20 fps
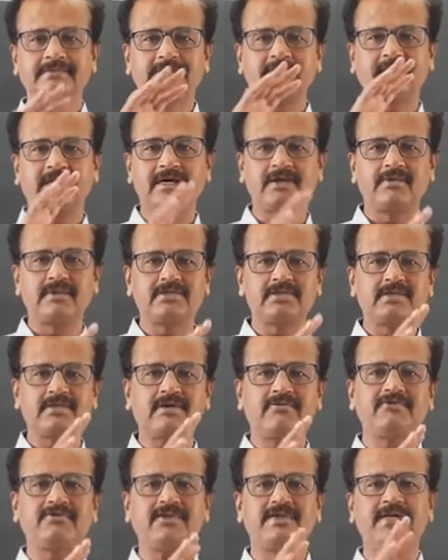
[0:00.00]
conversion
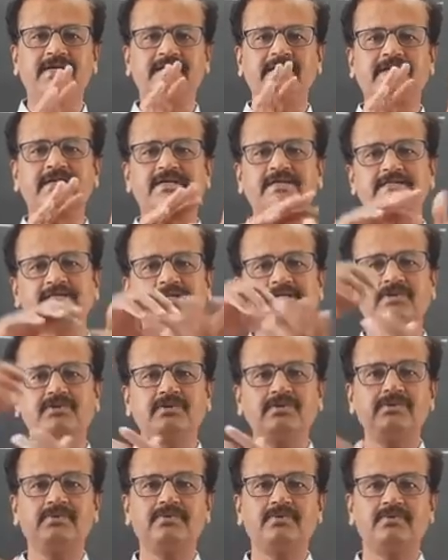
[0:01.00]
of heat energy
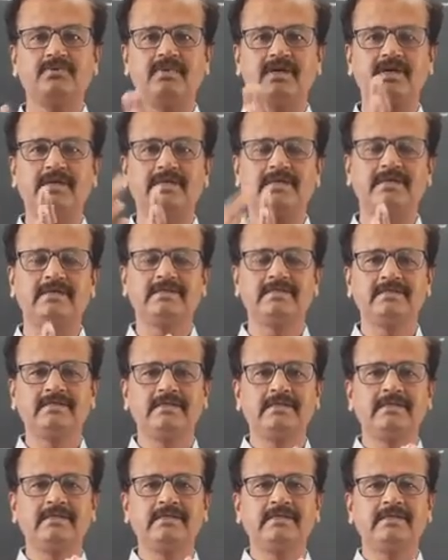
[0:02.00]
into work.
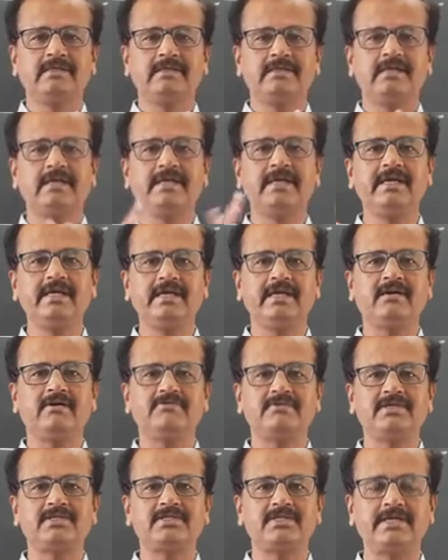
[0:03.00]
The heat
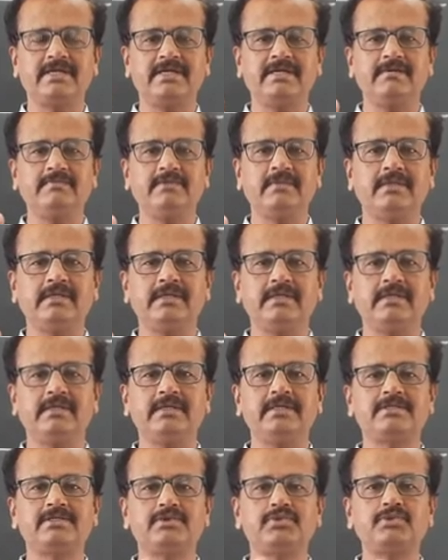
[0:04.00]
of the steam
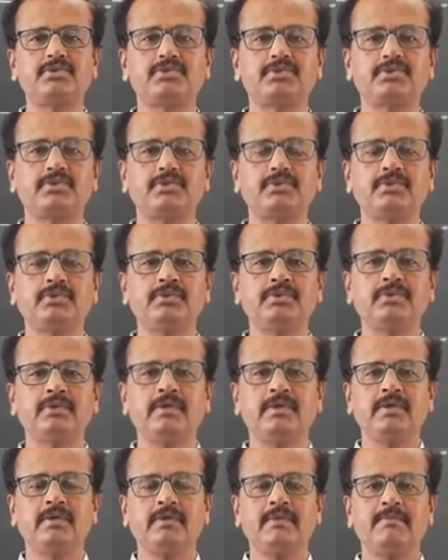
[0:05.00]
is used to
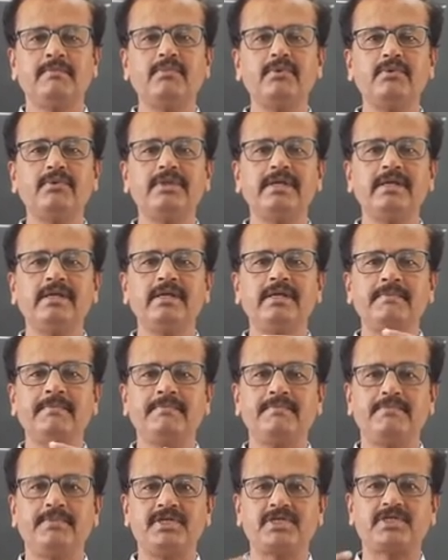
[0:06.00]
move
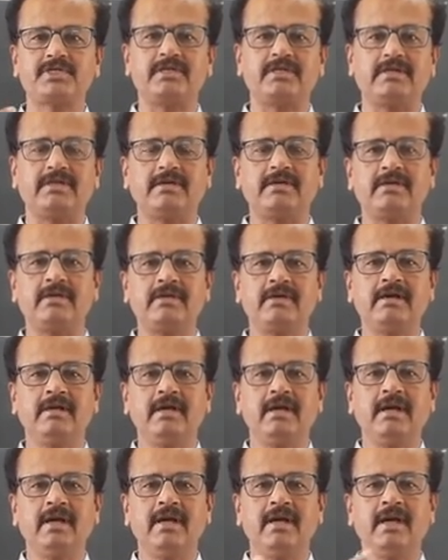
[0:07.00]
the piston,
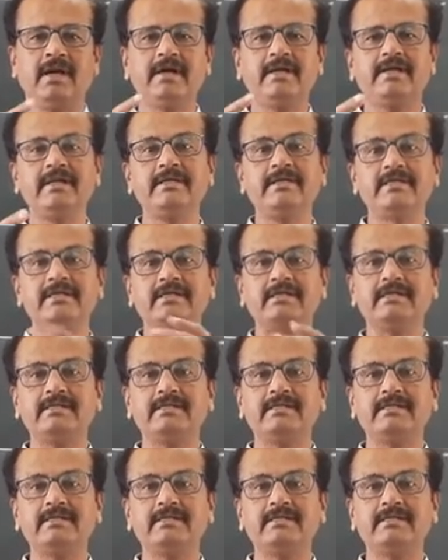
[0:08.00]
and in turn